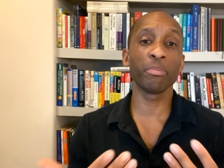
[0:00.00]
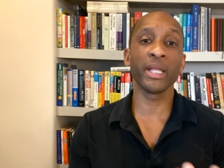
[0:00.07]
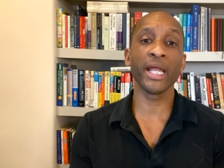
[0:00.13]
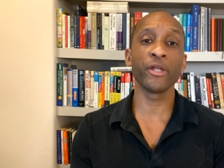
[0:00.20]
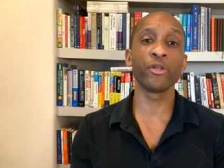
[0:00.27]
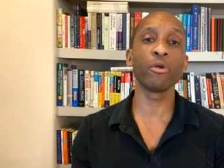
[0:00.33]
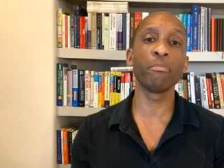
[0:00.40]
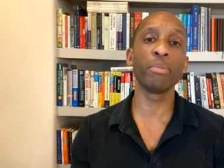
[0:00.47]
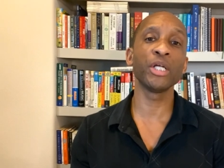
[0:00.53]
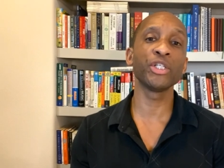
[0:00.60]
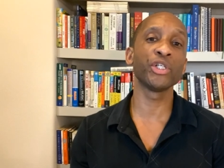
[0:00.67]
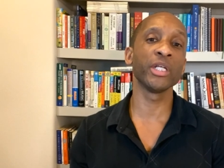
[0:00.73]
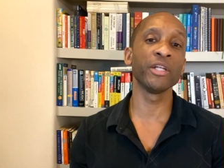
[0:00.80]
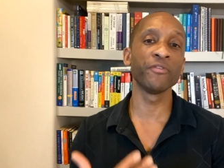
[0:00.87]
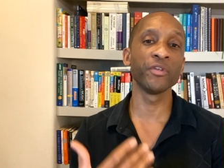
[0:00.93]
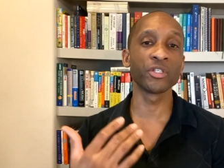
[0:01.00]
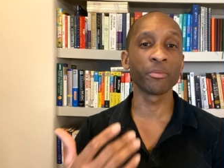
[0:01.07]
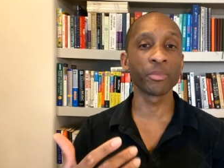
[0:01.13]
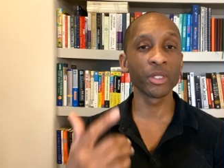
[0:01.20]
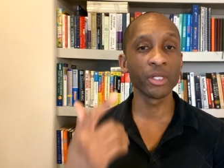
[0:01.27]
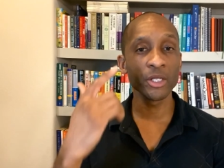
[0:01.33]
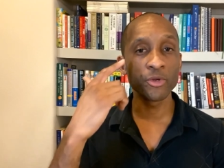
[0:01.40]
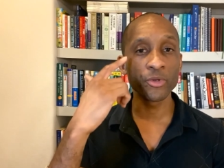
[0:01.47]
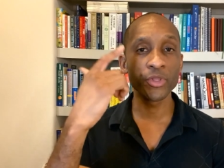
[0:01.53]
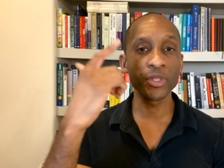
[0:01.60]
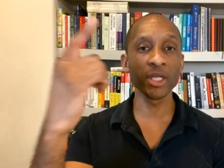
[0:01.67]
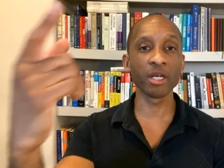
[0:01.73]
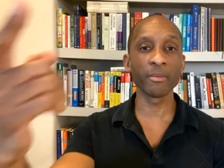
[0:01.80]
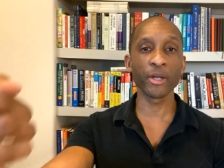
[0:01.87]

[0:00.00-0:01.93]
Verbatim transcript: plan your budget if it's something that you're thinking